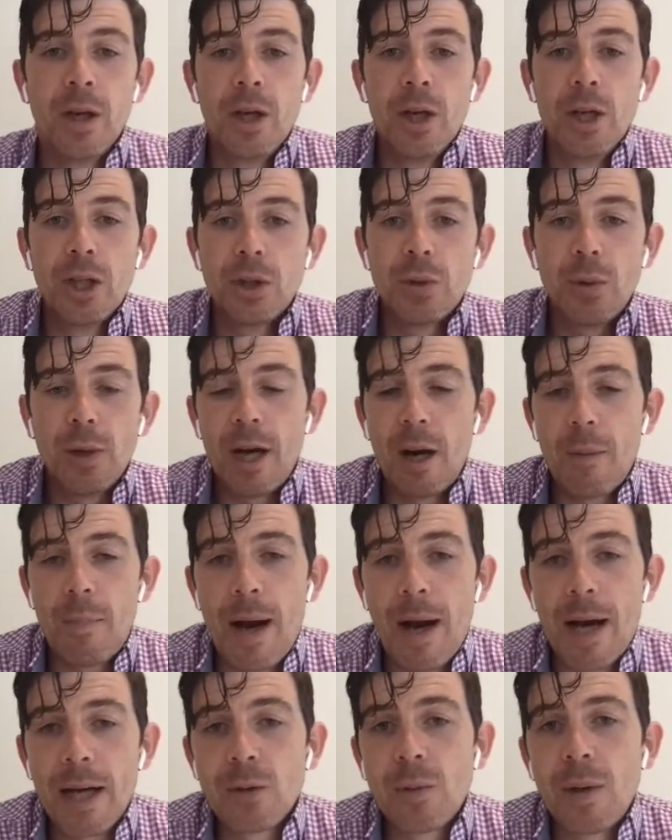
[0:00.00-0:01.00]
So in our
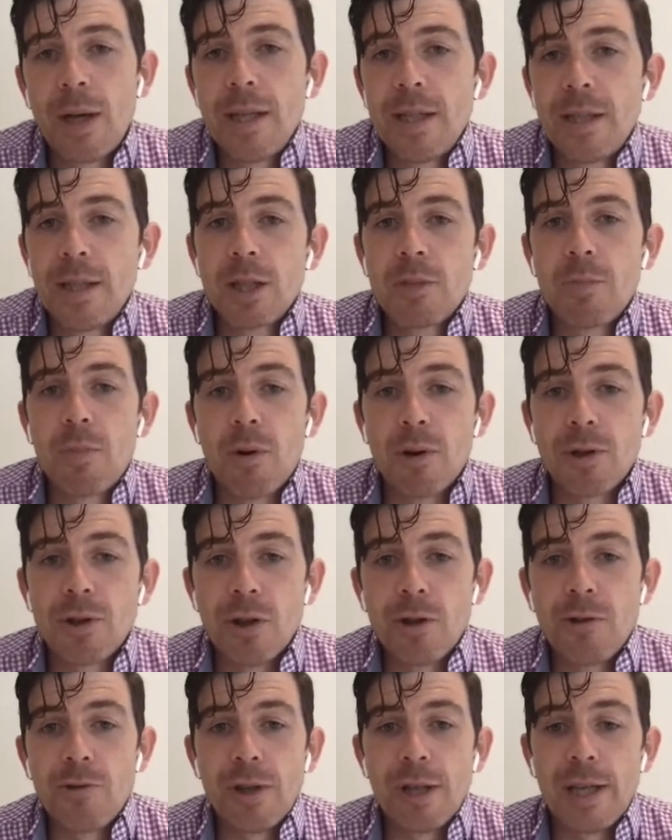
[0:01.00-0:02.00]
pathways in the sports
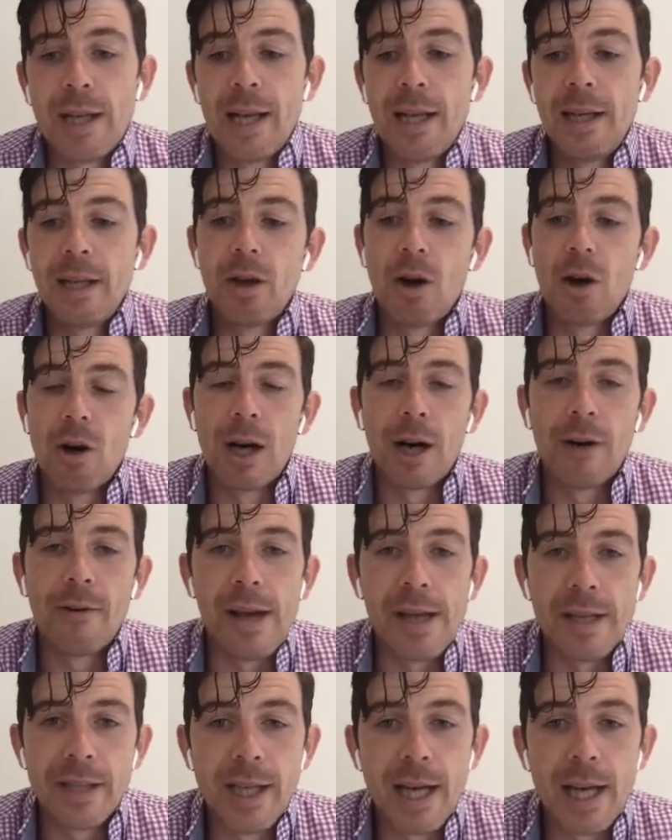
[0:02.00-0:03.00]
surgery clinic, all our
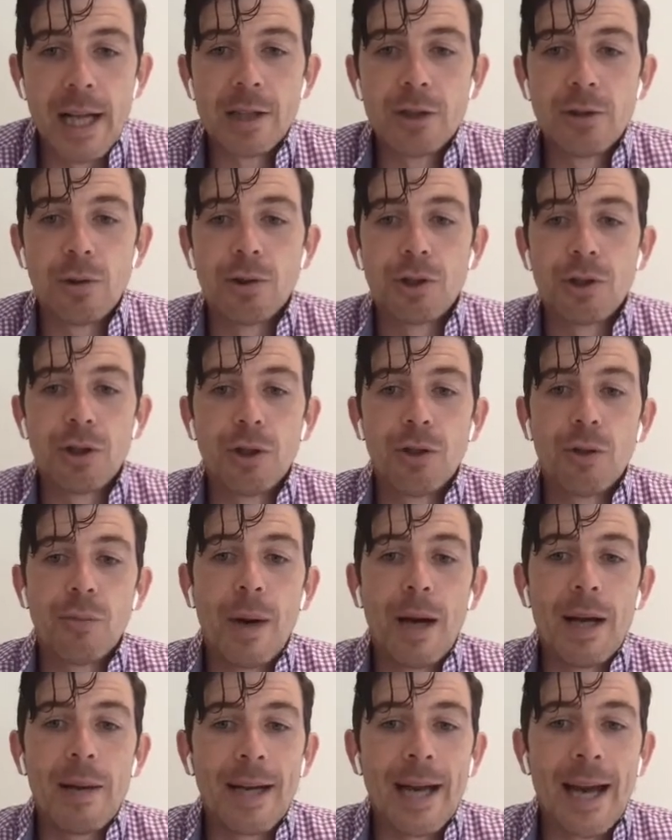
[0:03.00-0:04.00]
ACLs go through
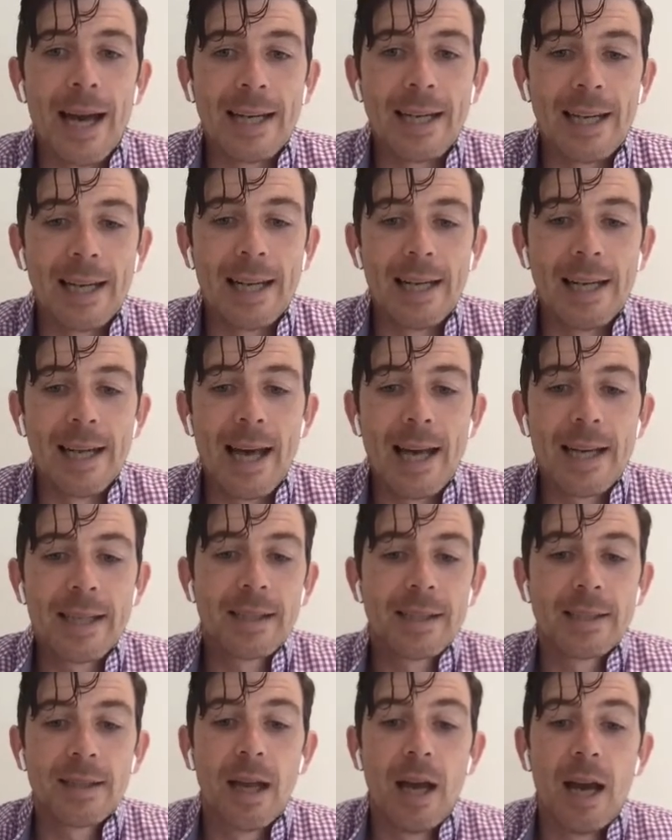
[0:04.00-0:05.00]
biomechanical
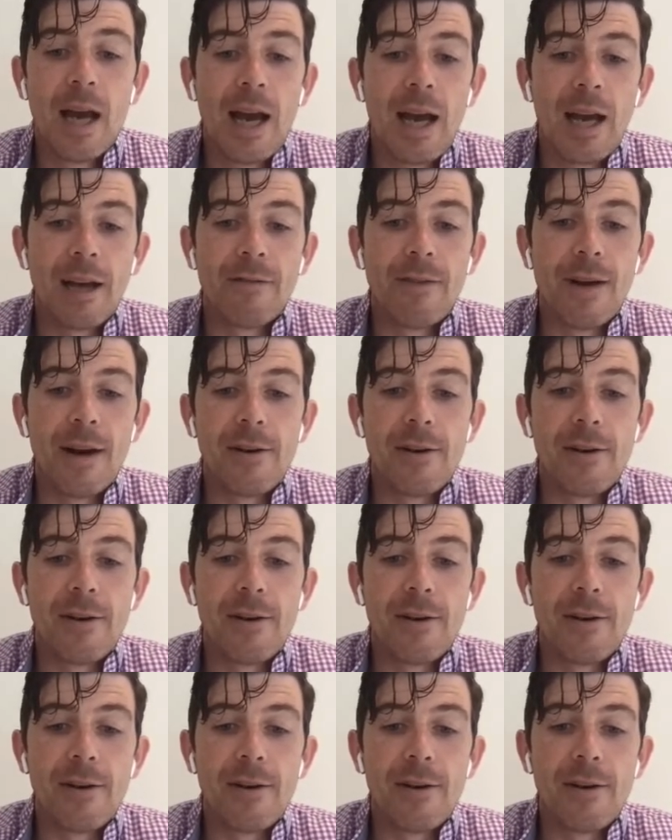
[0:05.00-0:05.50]
analysis at